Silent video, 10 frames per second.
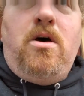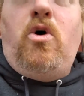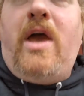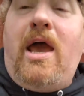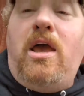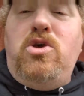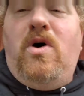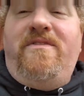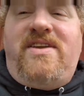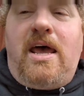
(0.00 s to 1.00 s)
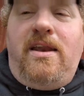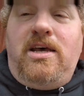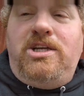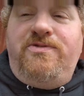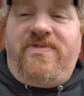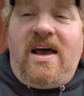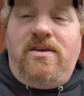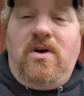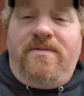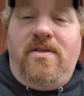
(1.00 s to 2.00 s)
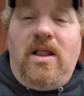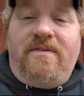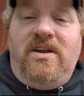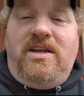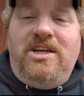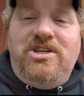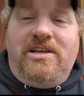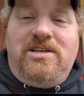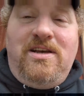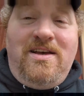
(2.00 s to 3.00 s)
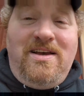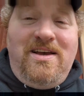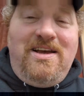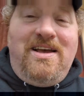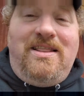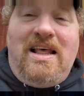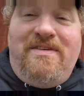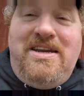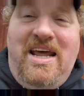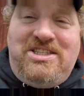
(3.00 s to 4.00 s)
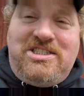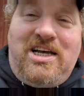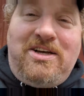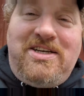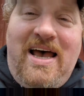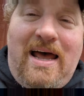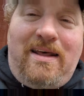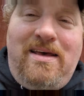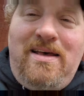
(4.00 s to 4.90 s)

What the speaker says: Okay, you have 5, you have 11 digits. 11 digits, how's that?